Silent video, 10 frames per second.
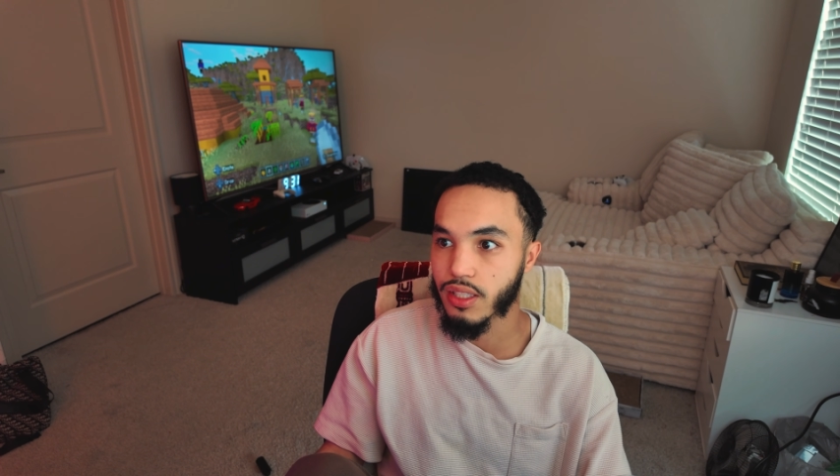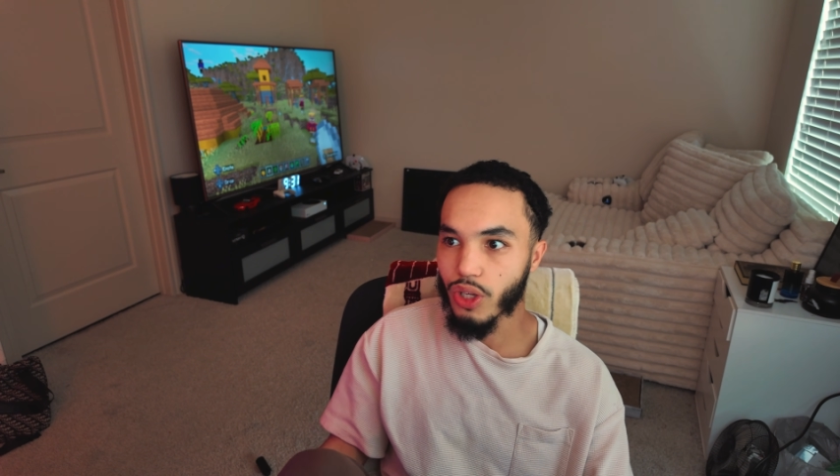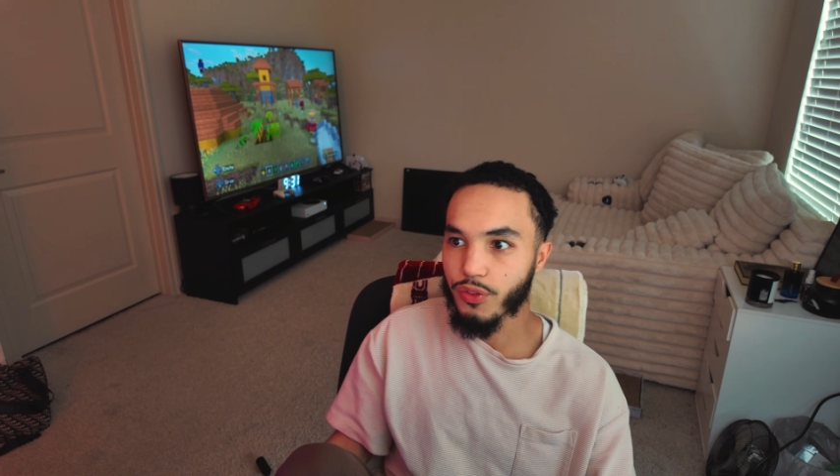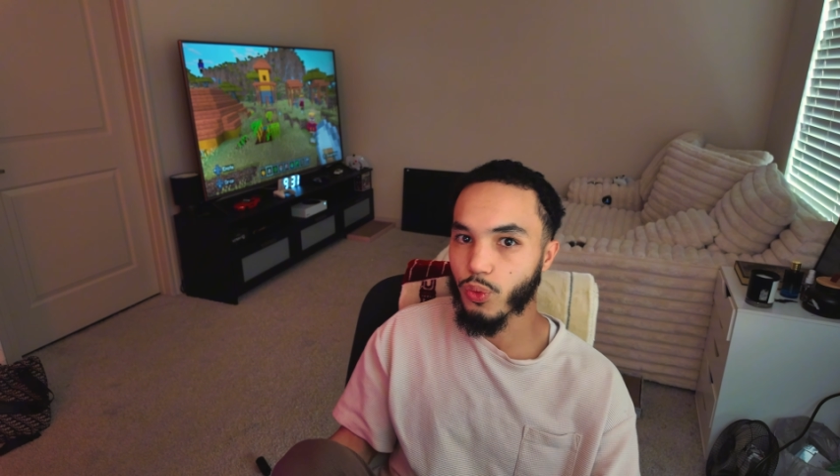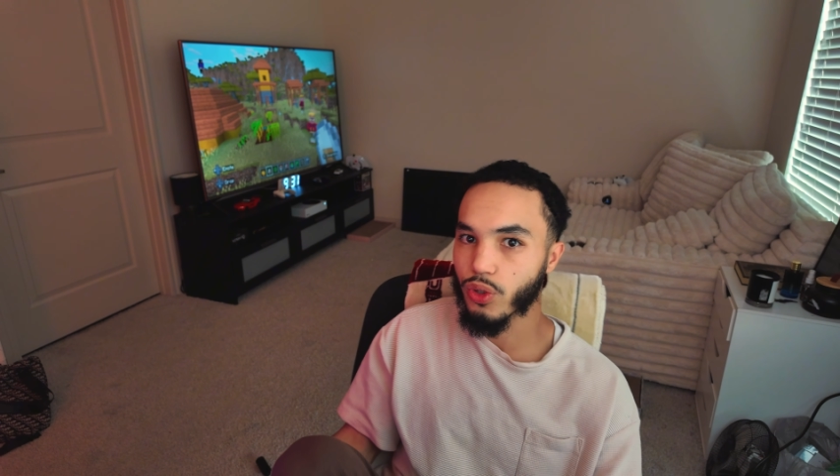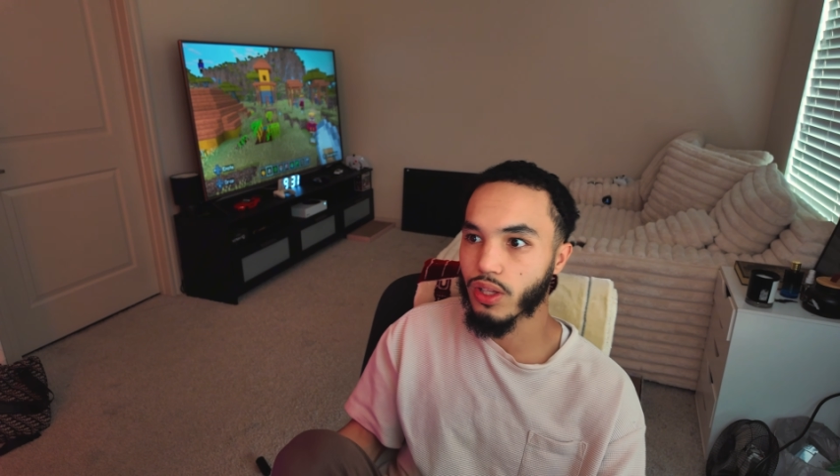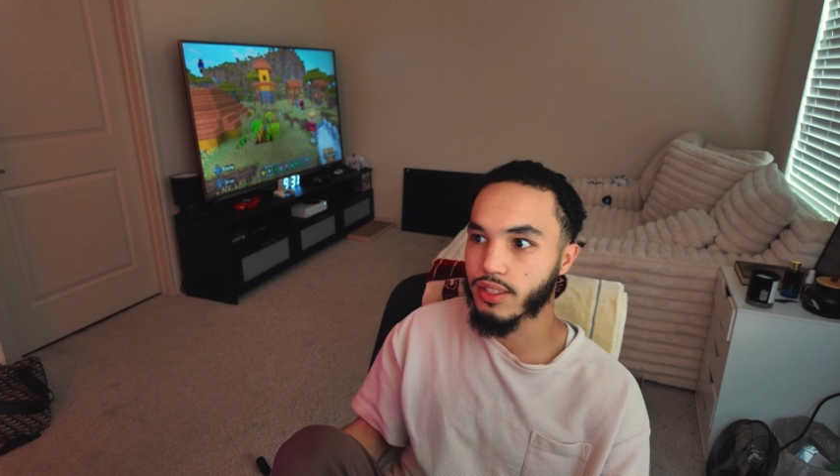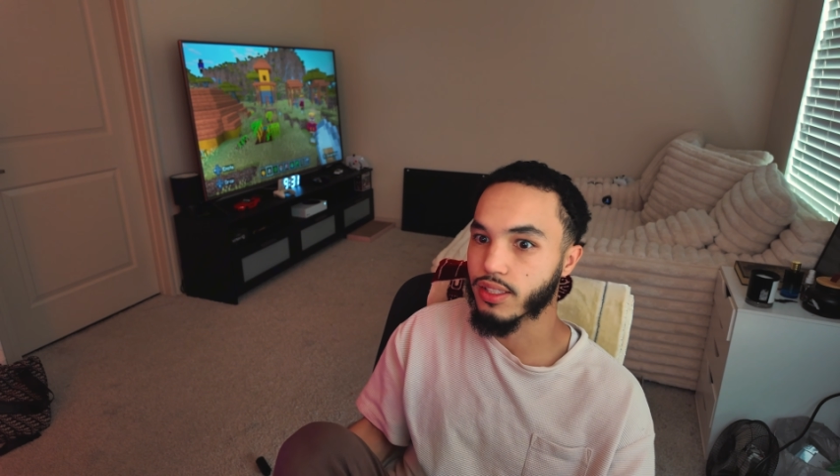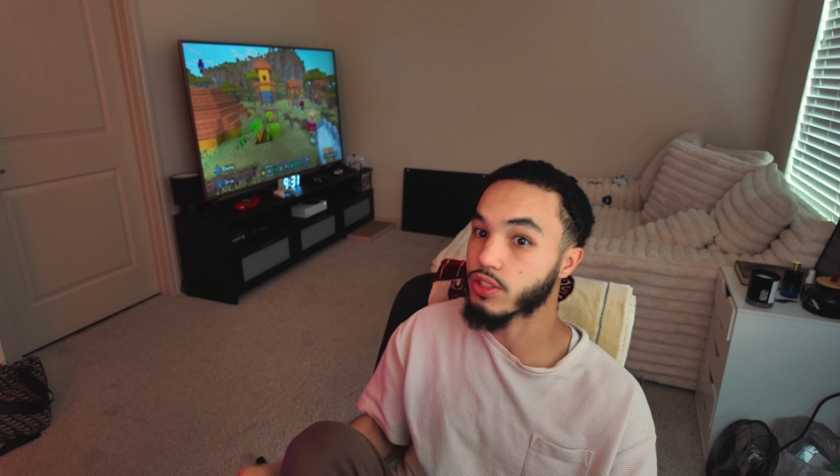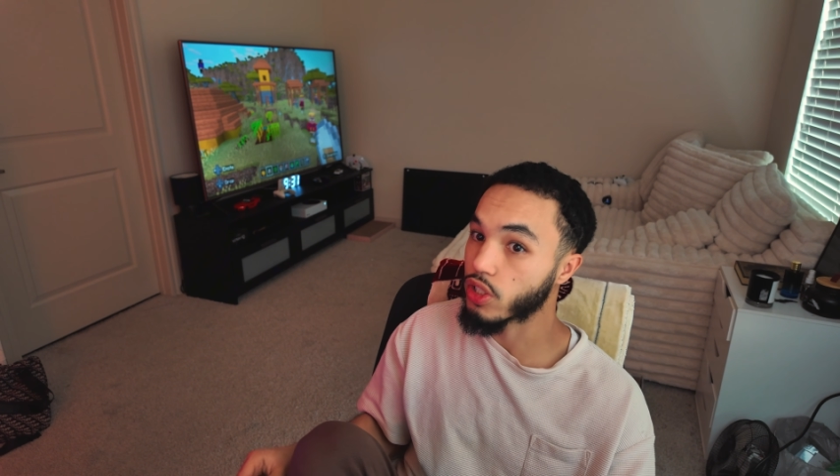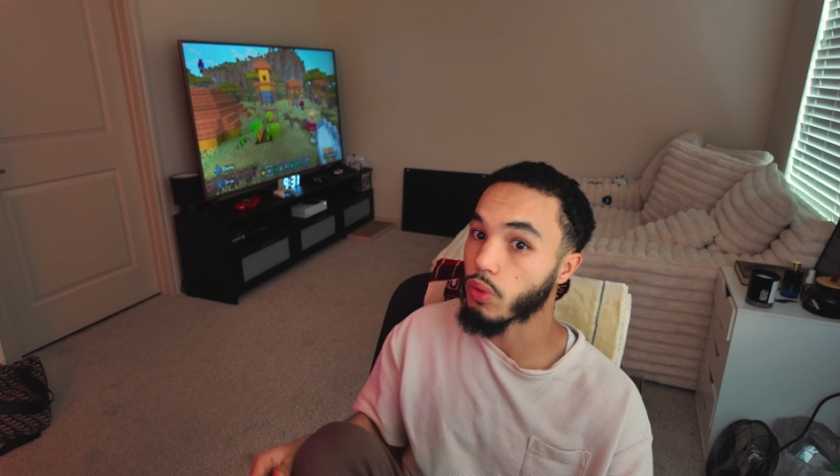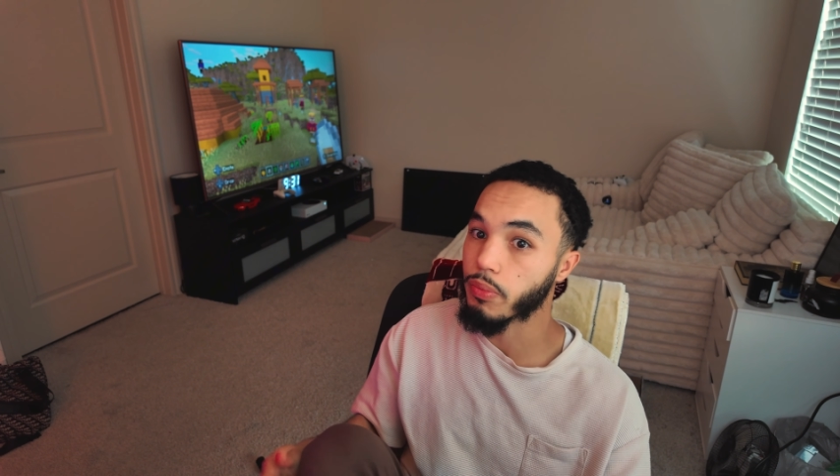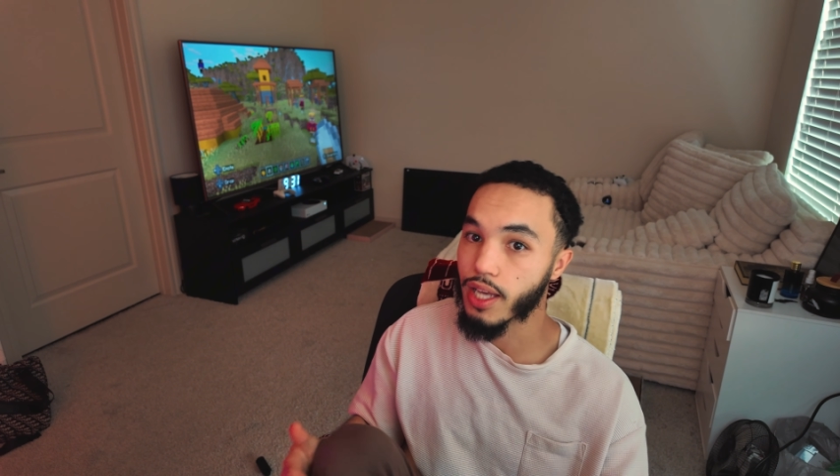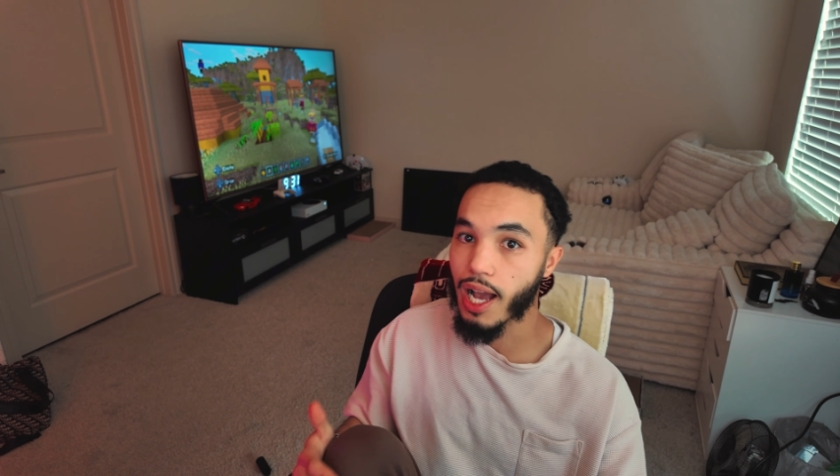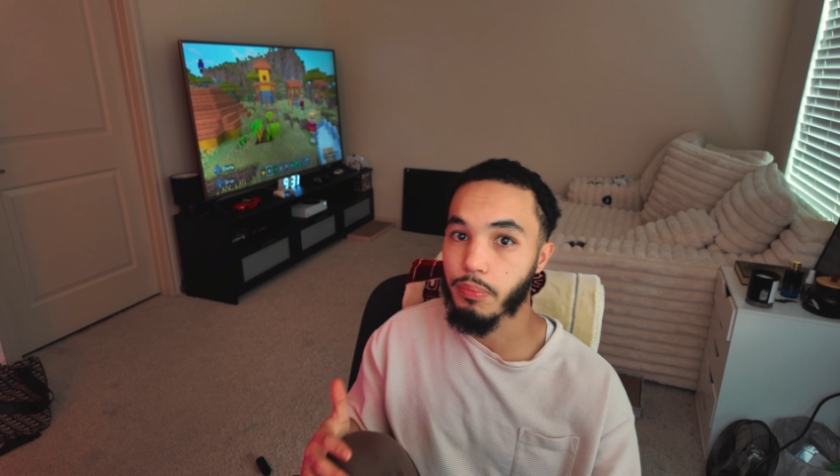Like, you have to realize, like, still
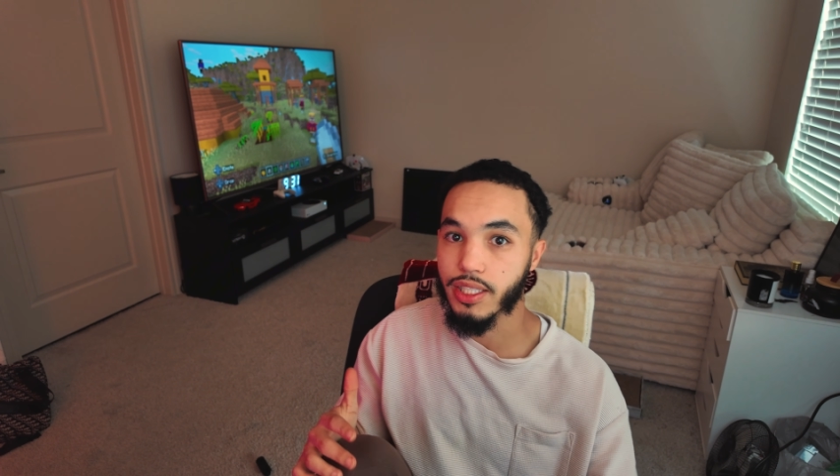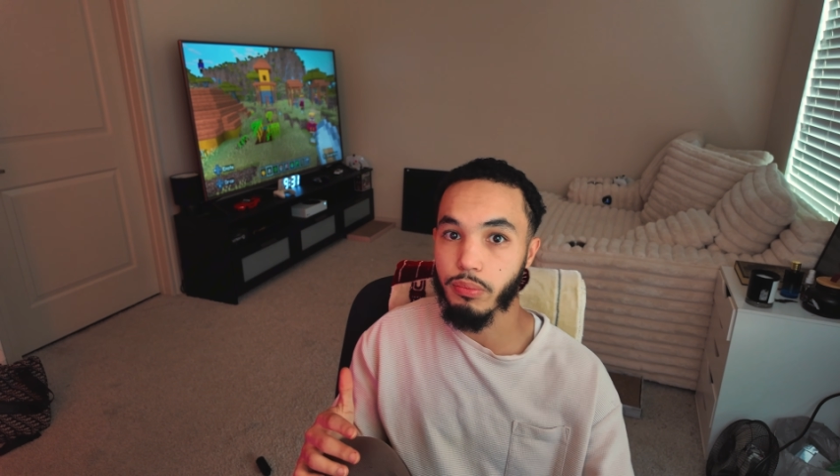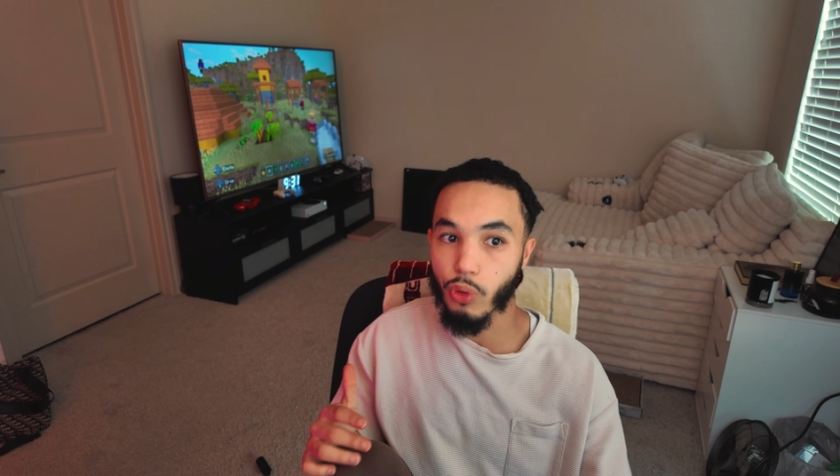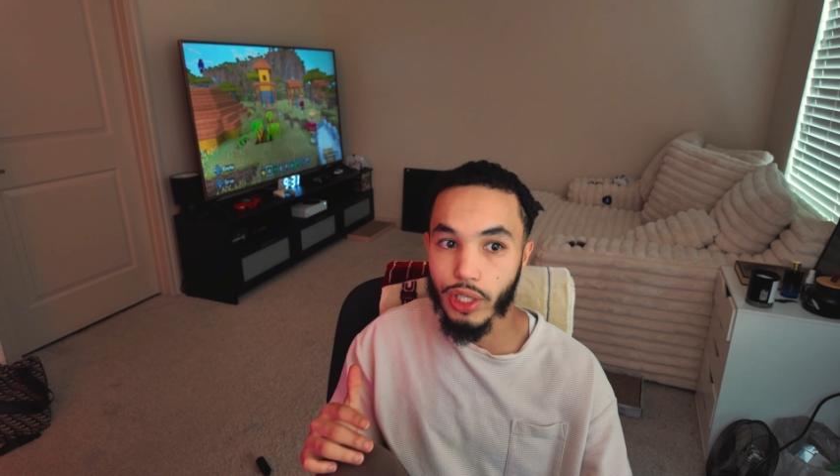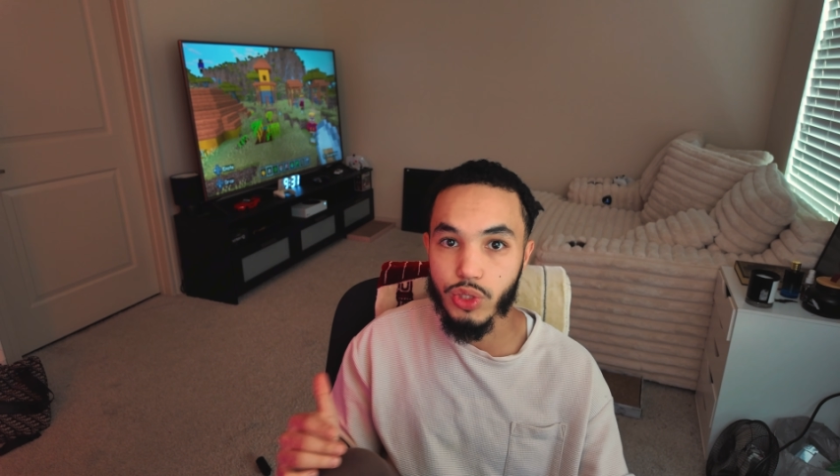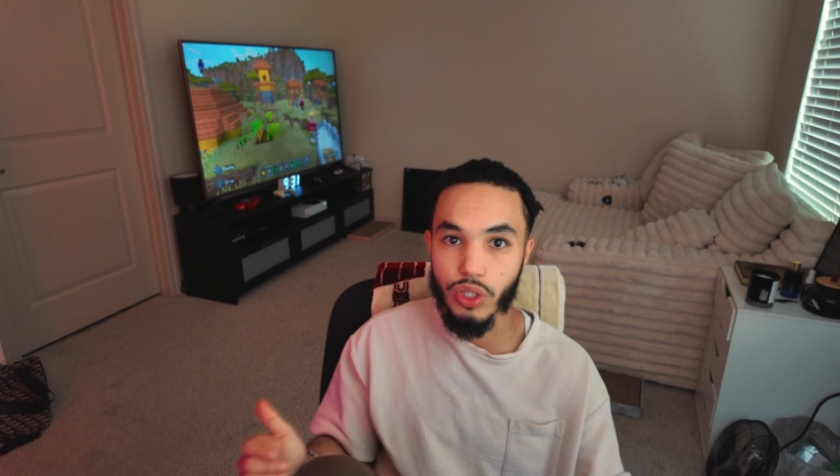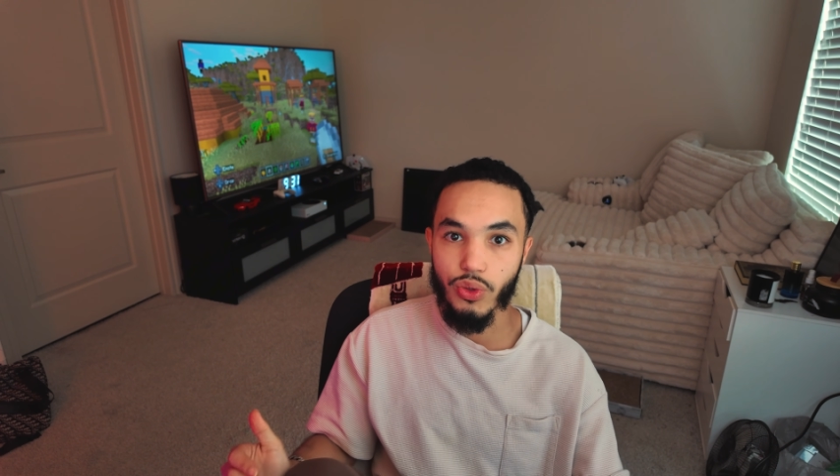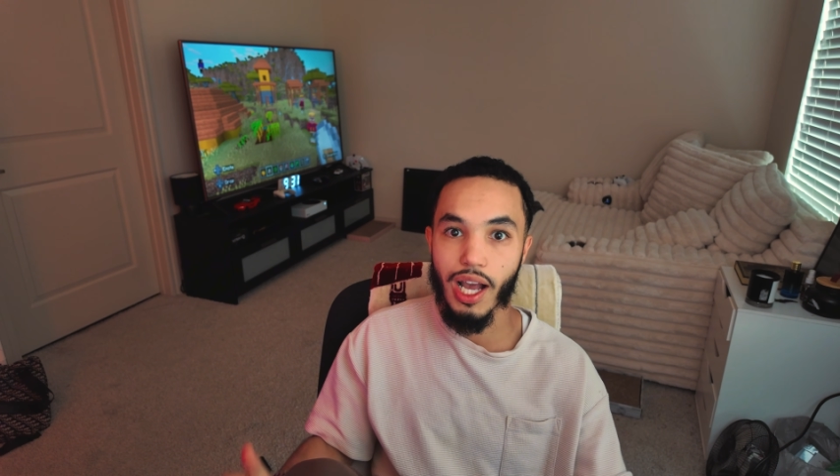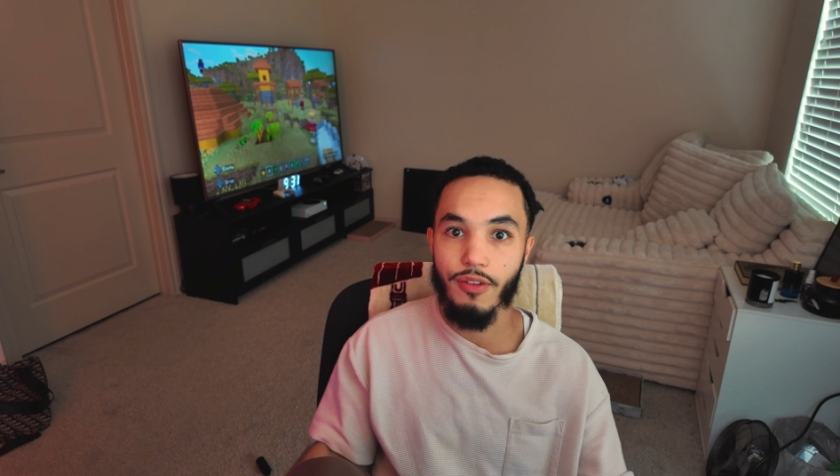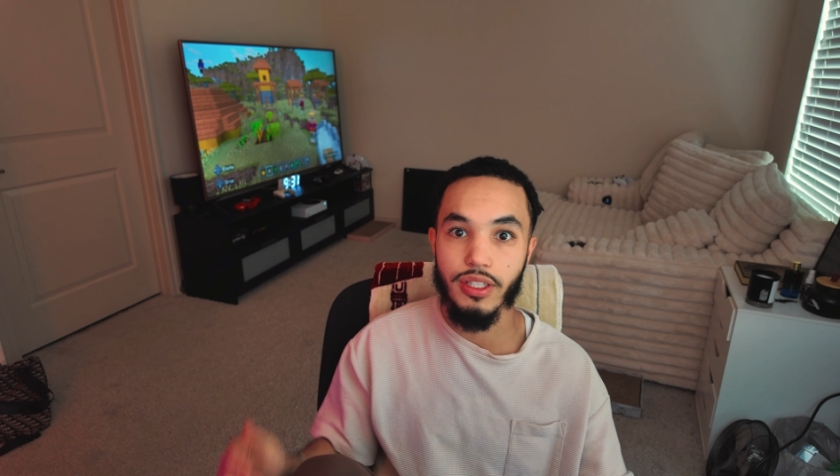be happy and embrace what you have.